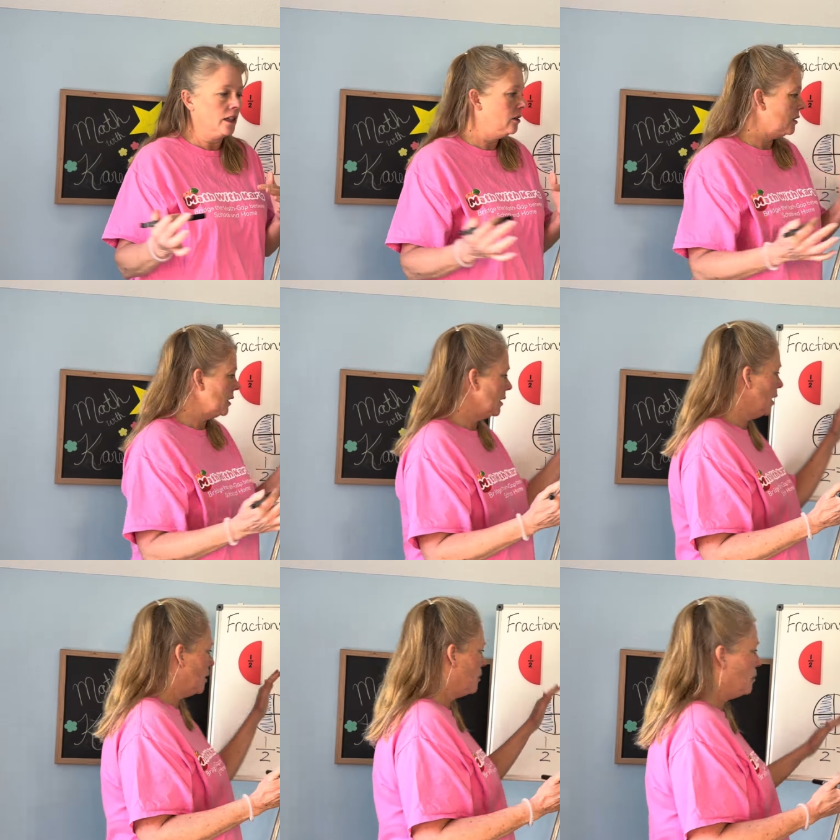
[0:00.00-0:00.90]
You can cut
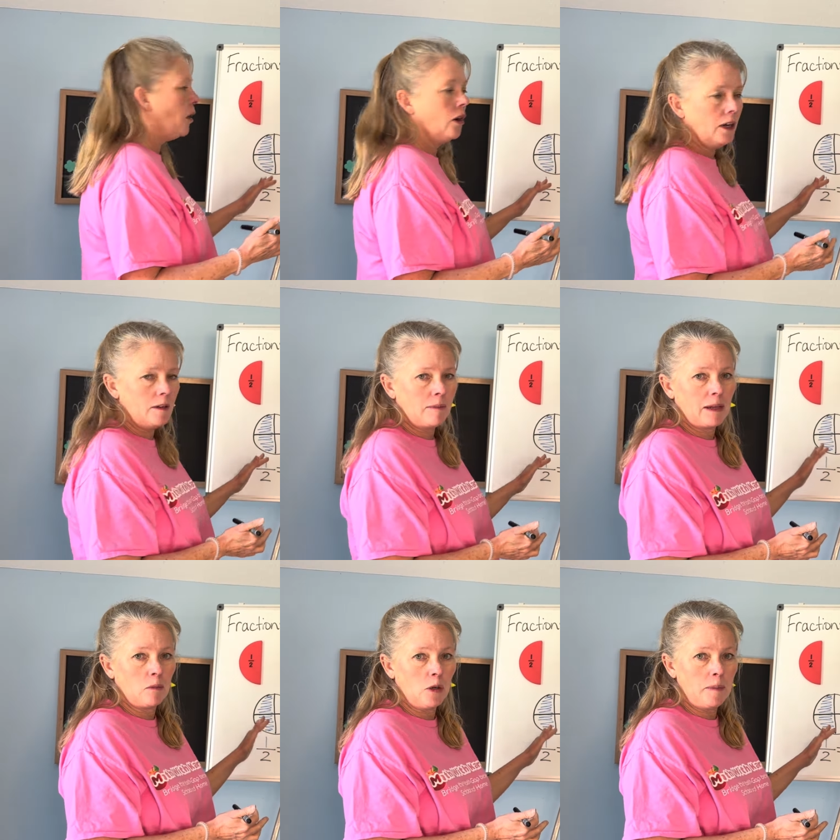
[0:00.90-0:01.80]
them apart and make
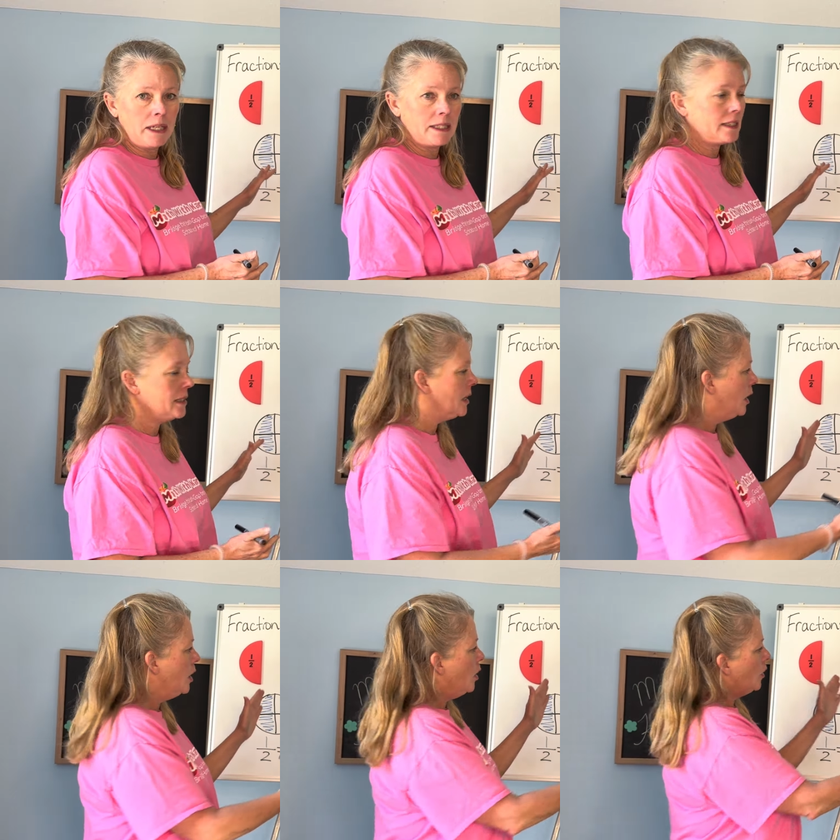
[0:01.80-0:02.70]
more pieces,
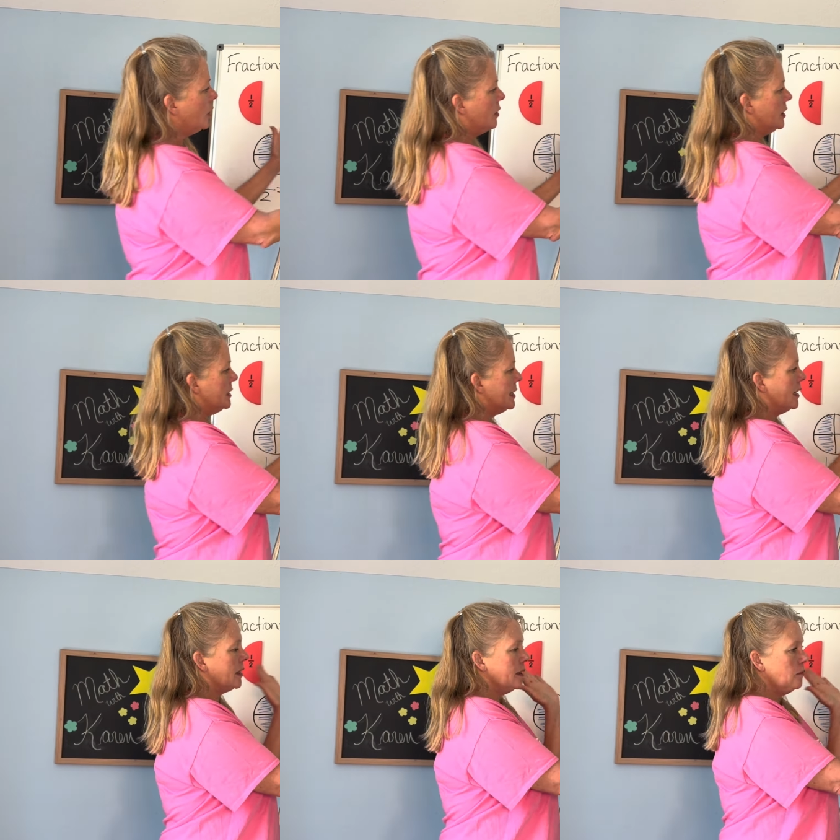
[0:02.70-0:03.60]
or you can
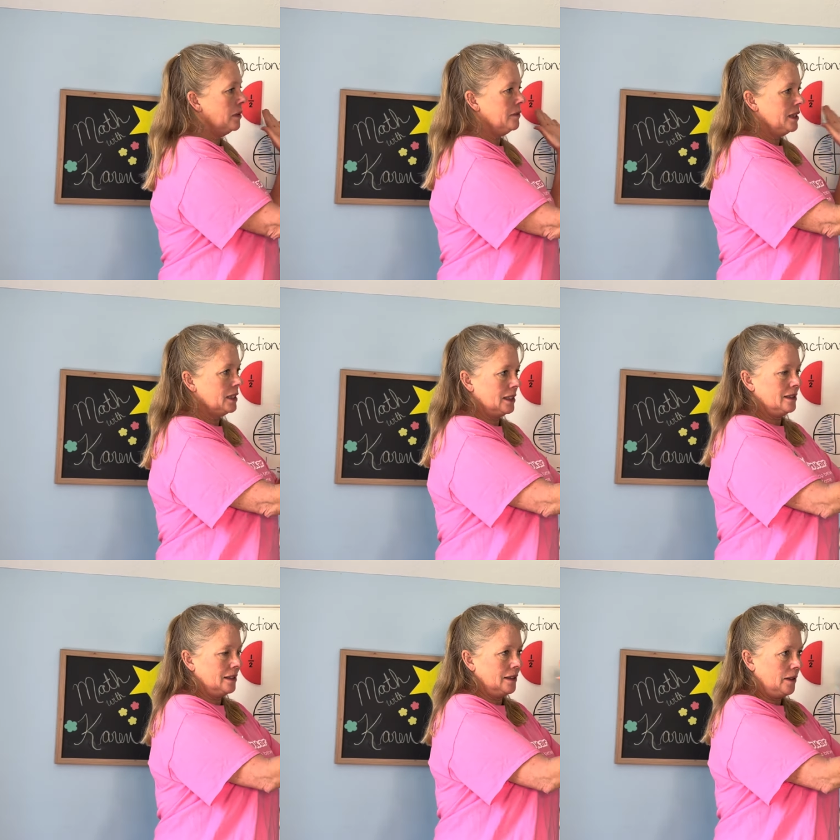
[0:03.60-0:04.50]
take
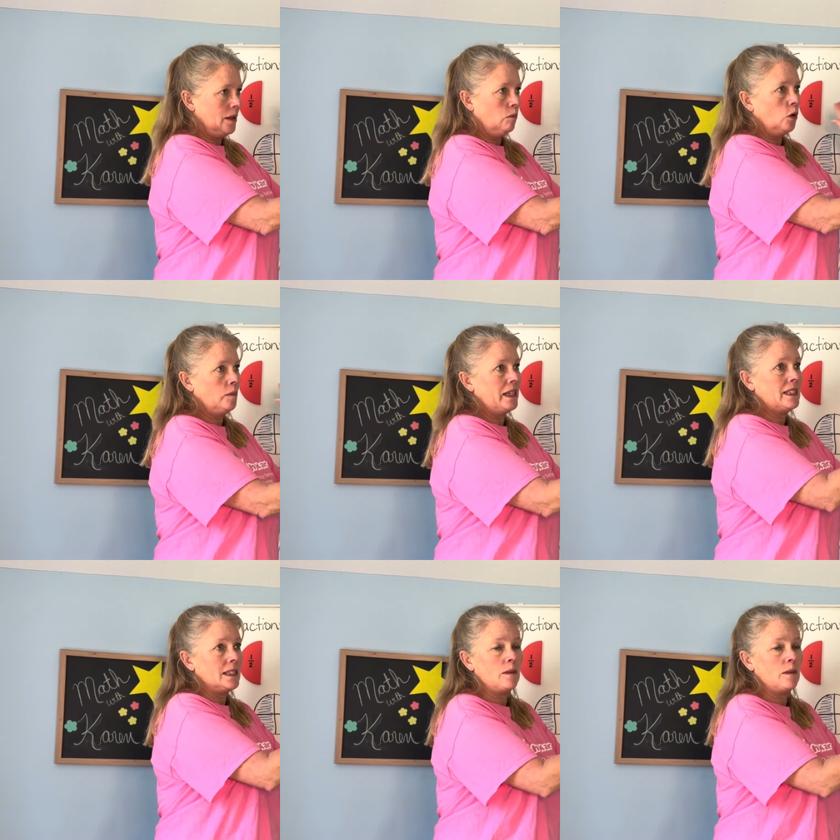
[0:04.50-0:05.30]
the more pieces